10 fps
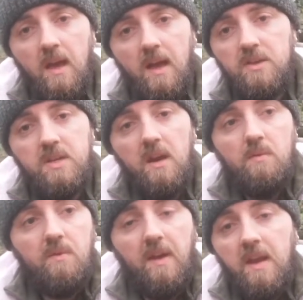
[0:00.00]
and share it
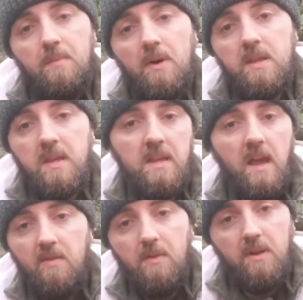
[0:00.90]
with anybody and
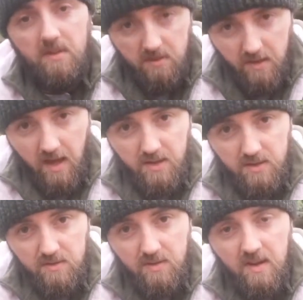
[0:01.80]
everybody that you care
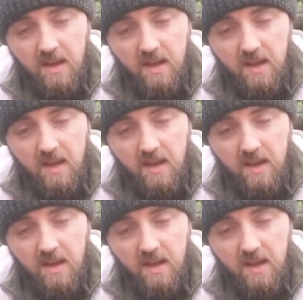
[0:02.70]
to.